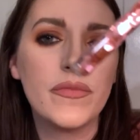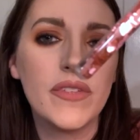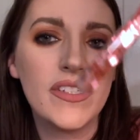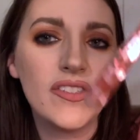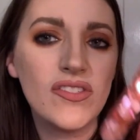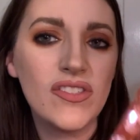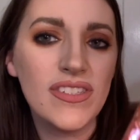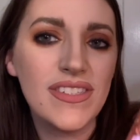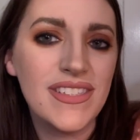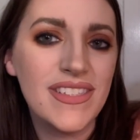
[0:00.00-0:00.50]

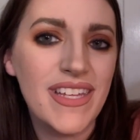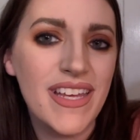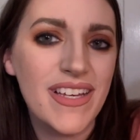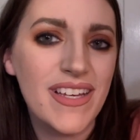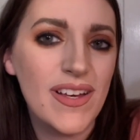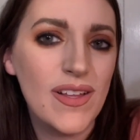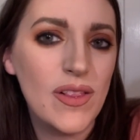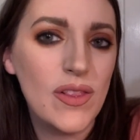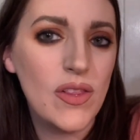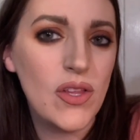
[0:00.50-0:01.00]
Let's just take
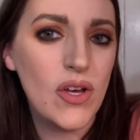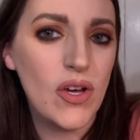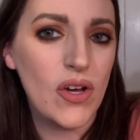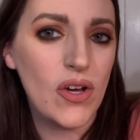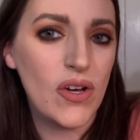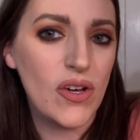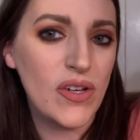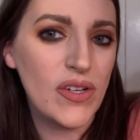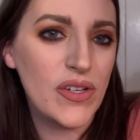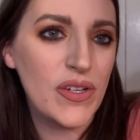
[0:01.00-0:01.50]
a
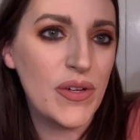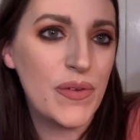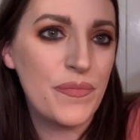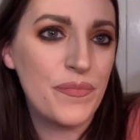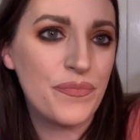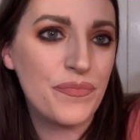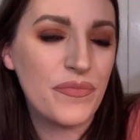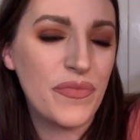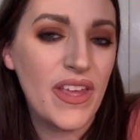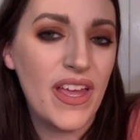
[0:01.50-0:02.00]
look
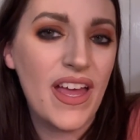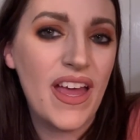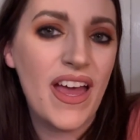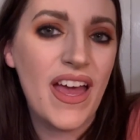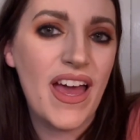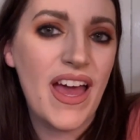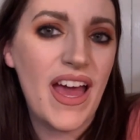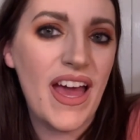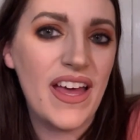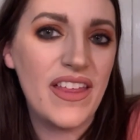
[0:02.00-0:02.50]

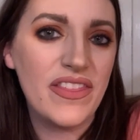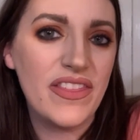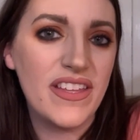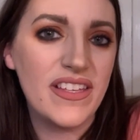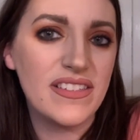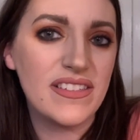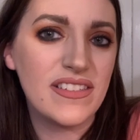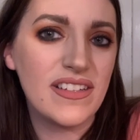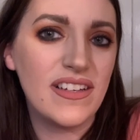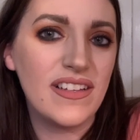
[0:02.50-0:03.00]
at
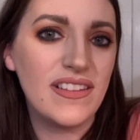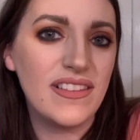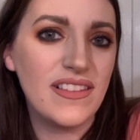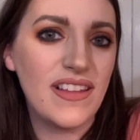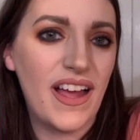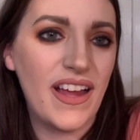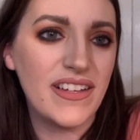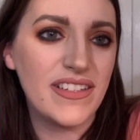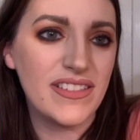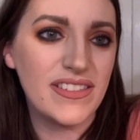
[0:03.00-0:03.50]
this
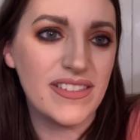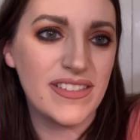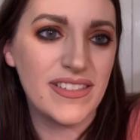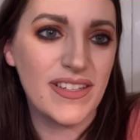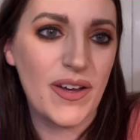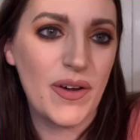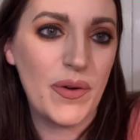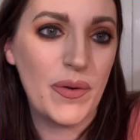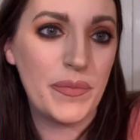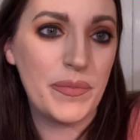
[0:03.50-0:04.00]

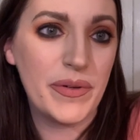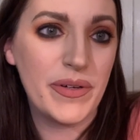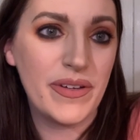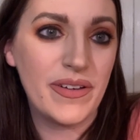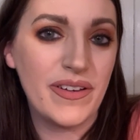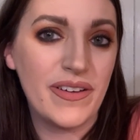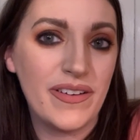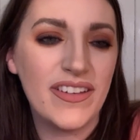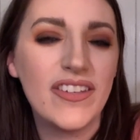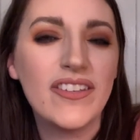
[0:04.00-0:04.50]
kaleidoscope.
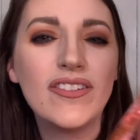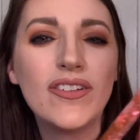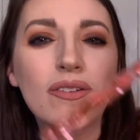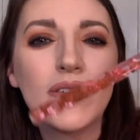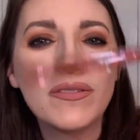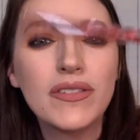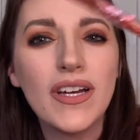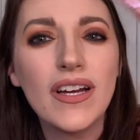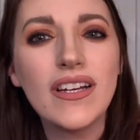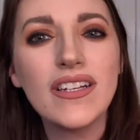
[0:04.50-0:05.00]
You know
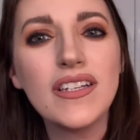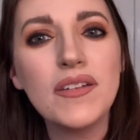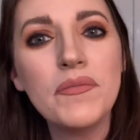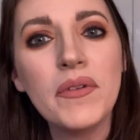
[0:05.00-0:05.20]
what I'm talking